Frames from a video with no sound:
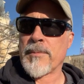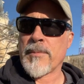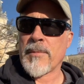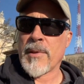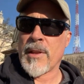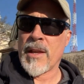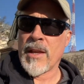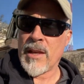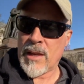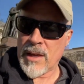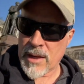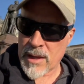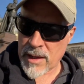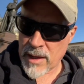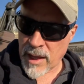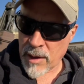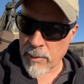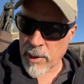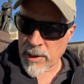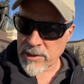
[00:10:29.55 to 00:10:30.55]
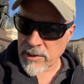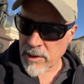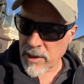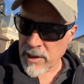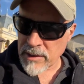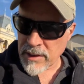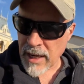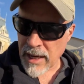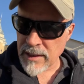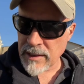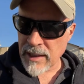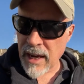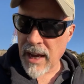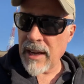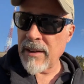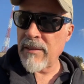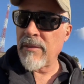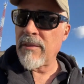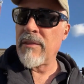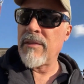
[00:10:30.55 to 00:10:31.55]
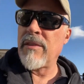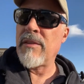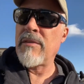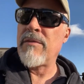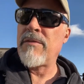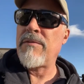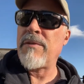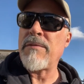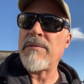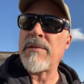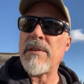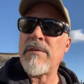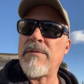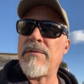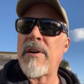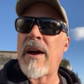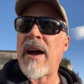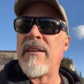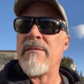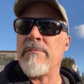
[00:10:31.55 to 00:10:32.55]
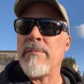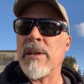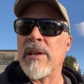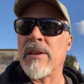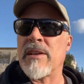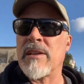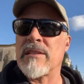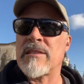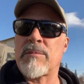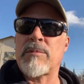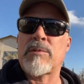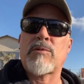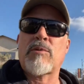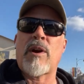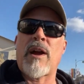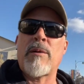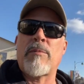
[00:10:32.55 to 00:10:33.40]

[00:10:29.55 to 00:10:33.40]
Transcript: anyway, so this guy's got 55 million subscribers,